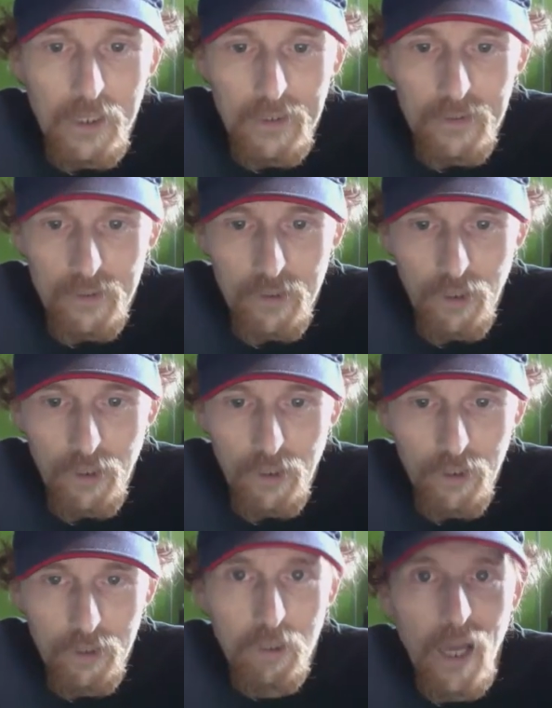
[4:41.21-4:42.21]
called
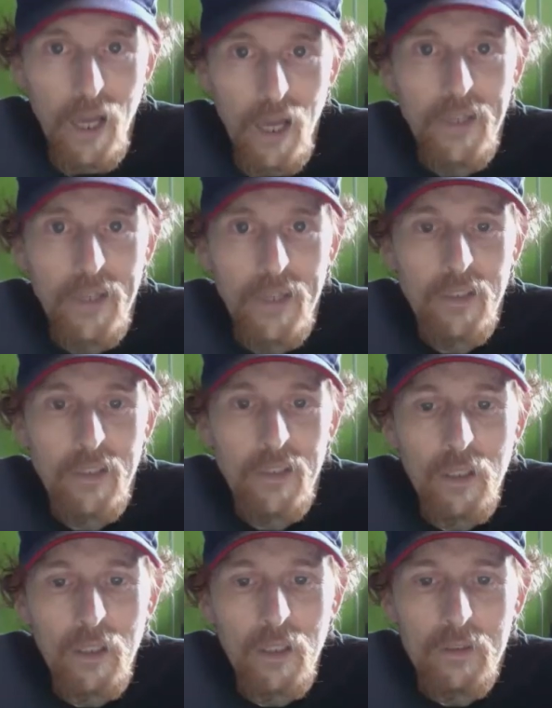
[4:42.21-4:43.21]
Blind
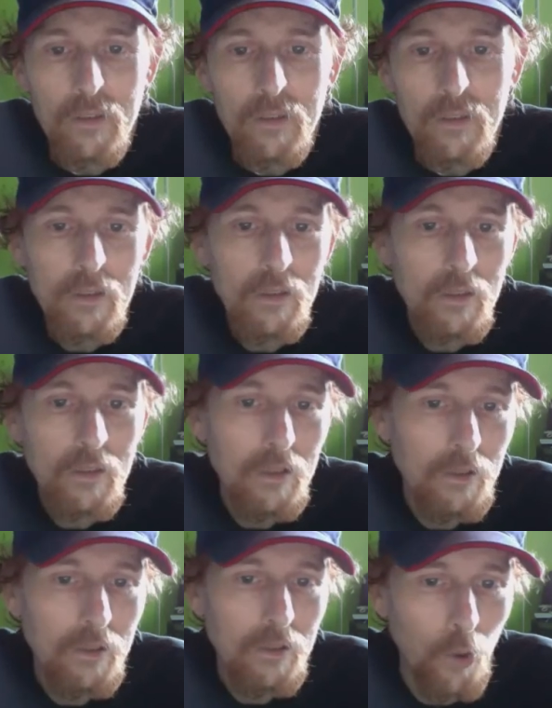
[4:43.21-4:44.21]
Melon
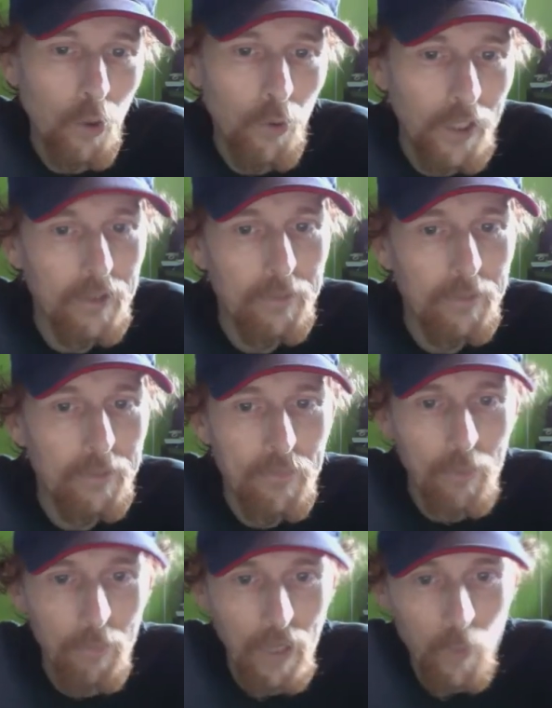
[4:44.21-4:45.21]
No Rain
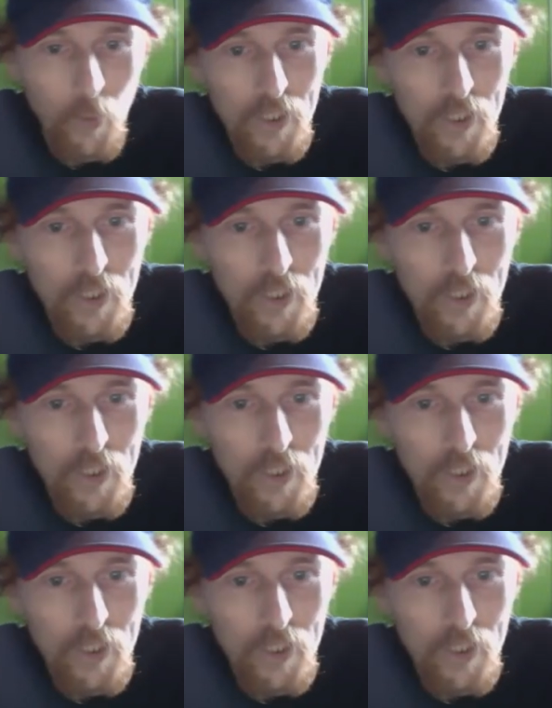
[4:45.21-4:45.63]
by Weed.